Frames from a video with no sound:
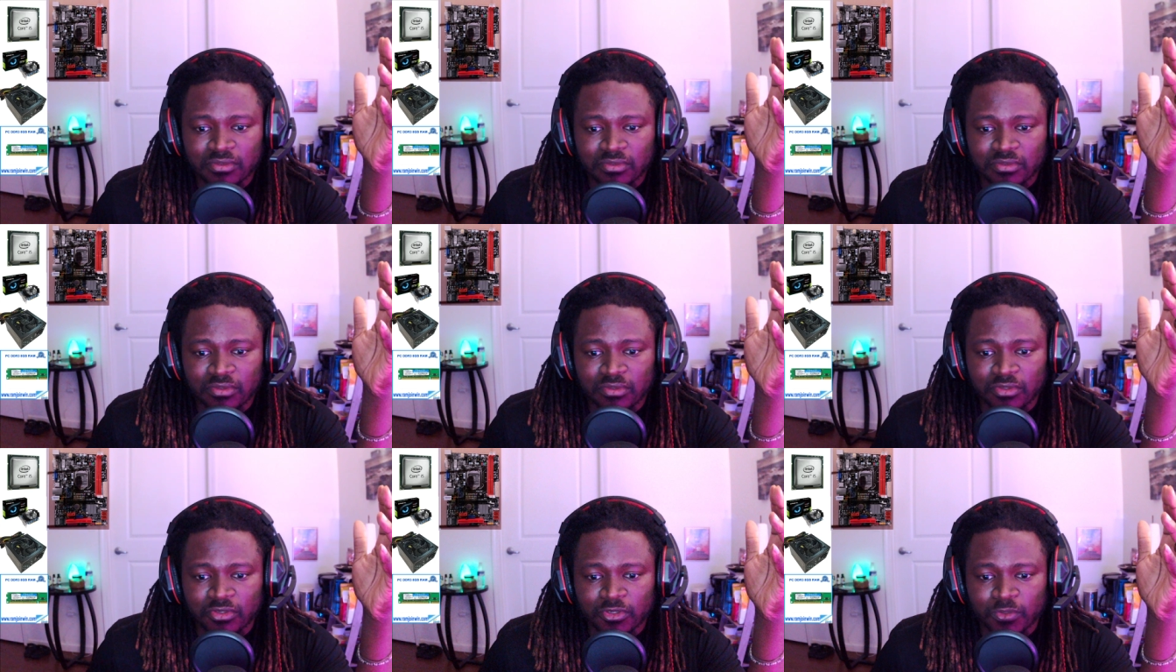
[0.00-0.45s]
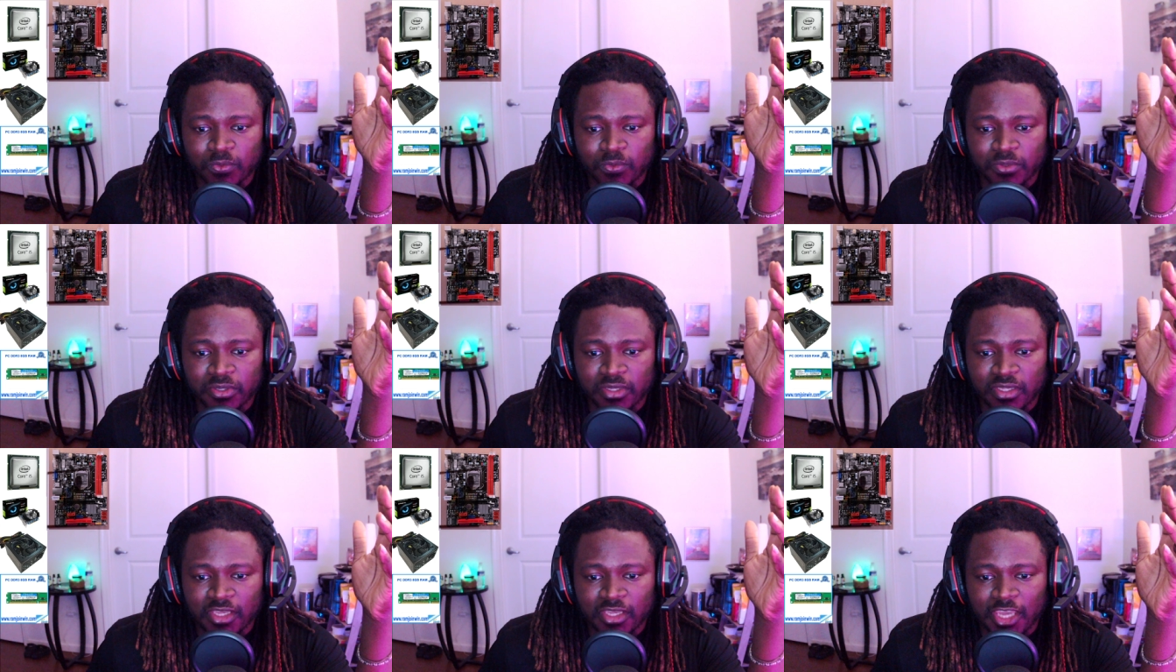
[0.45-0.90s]
you know what
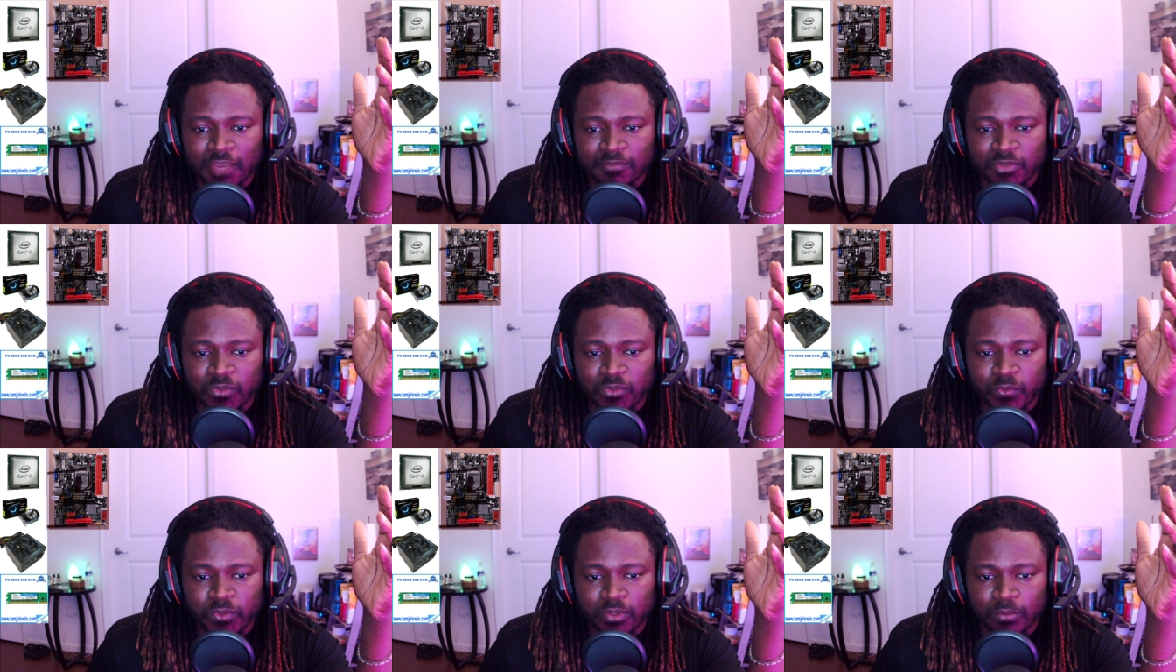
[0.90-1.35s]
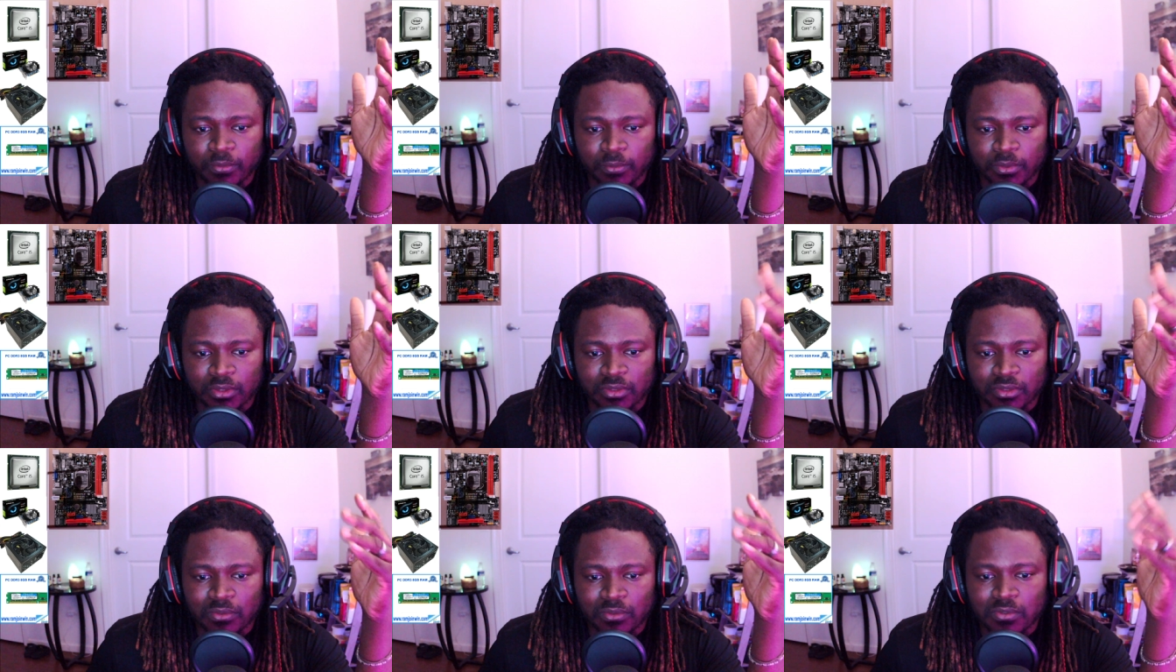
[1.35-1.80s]
it came equipped
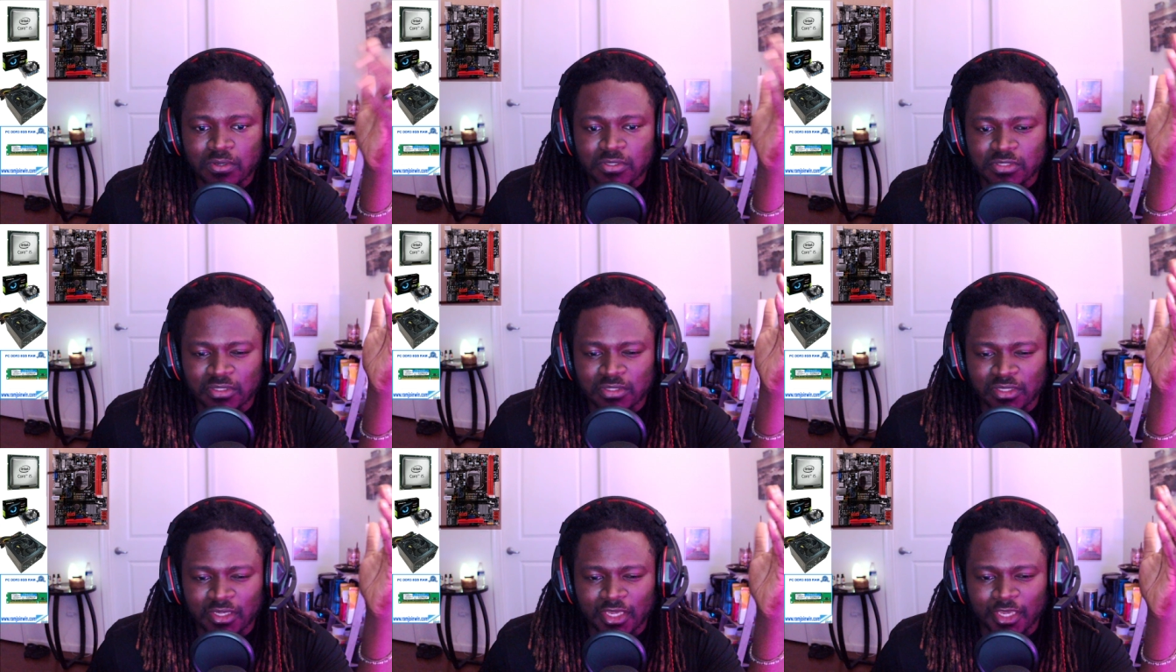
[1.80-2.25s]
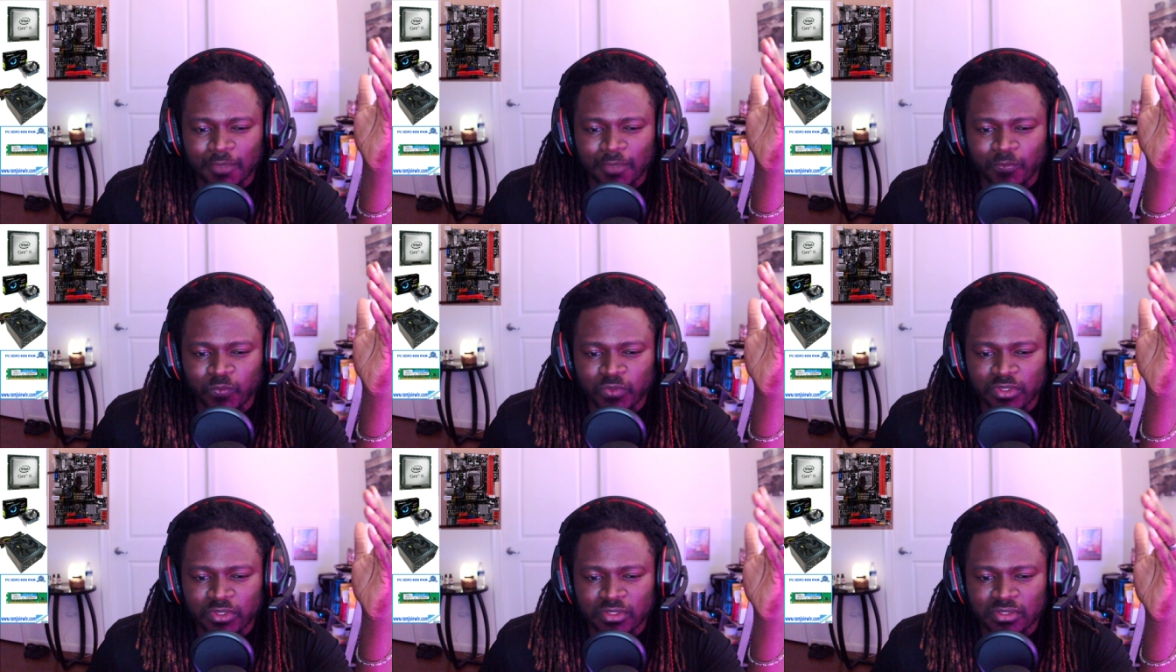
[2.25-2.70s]
with of course it
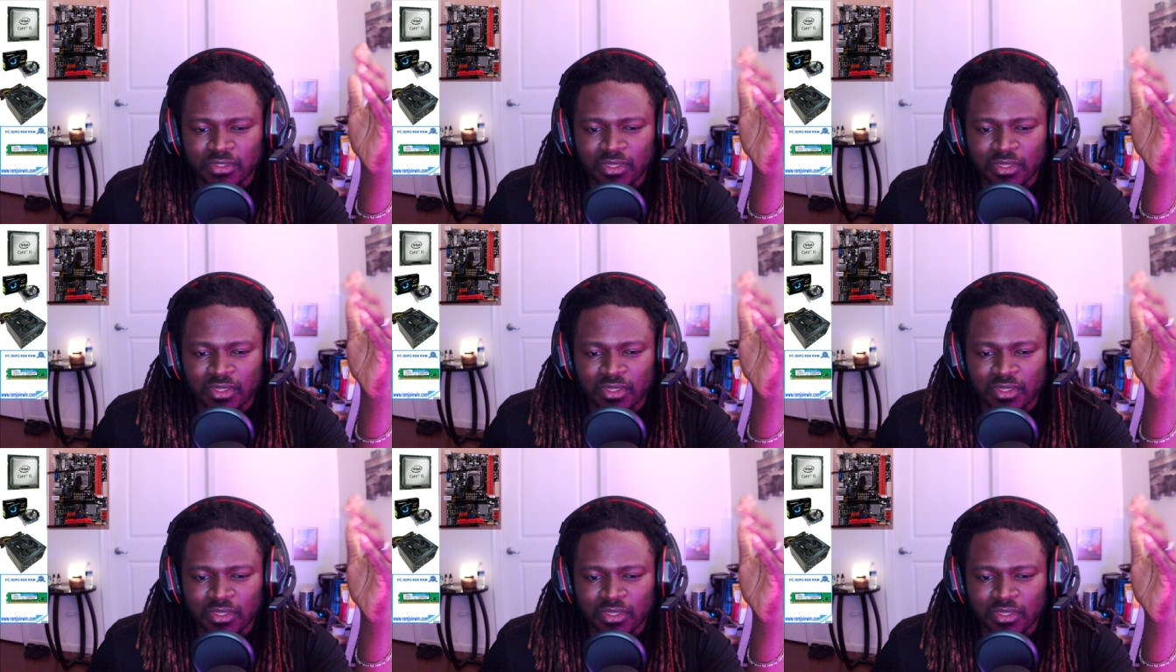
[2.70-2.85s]
came with